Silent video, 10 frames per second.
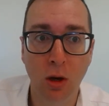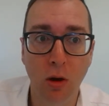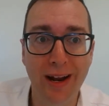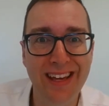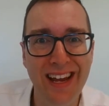
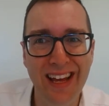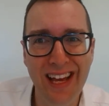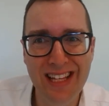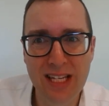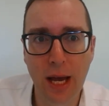Right, again,
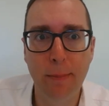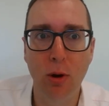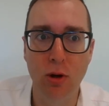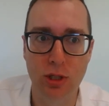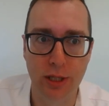it's a
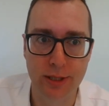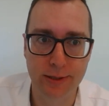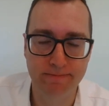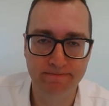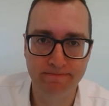
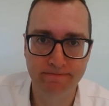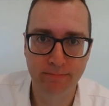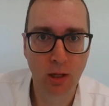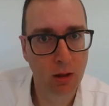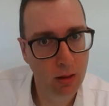process.
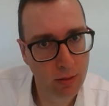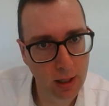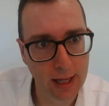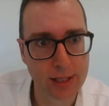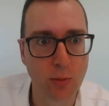The
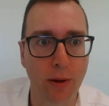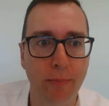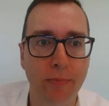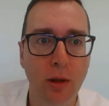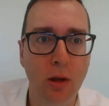last one,
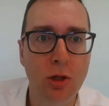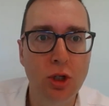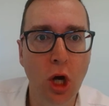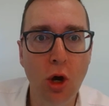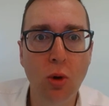
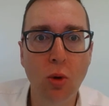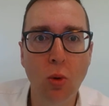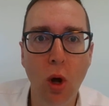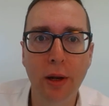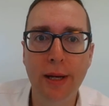total
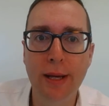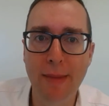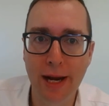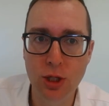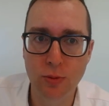quality
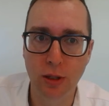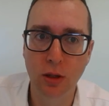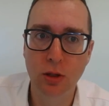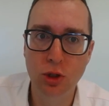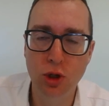management,
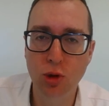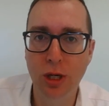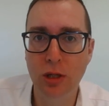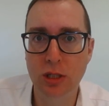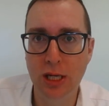
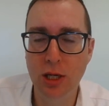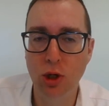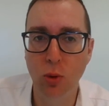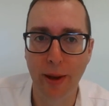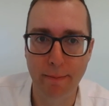
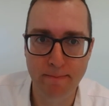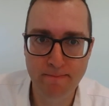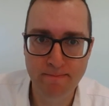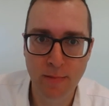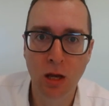TQM,
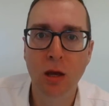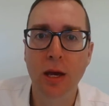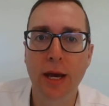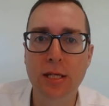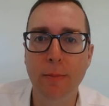
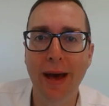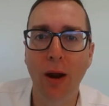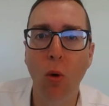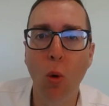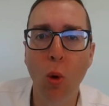is
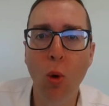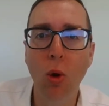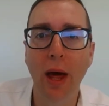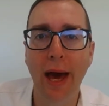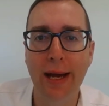about
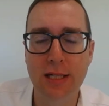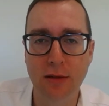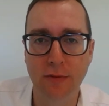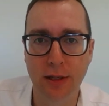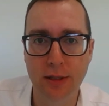all
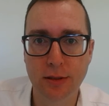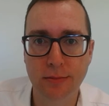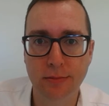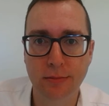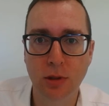activities
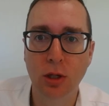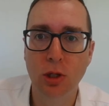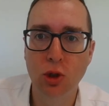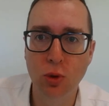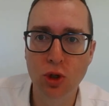
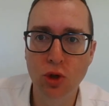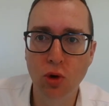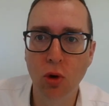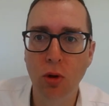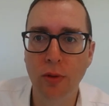to
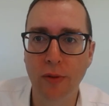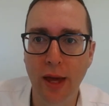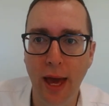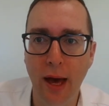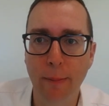ensure that
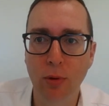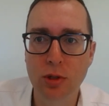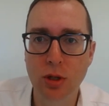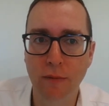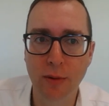the
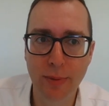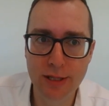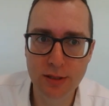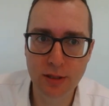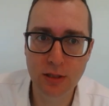outputs of the
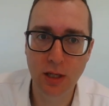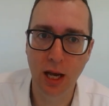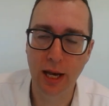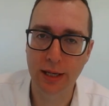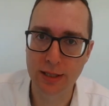business
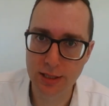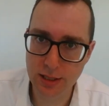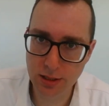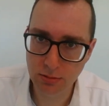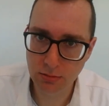are
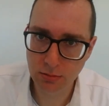consistent,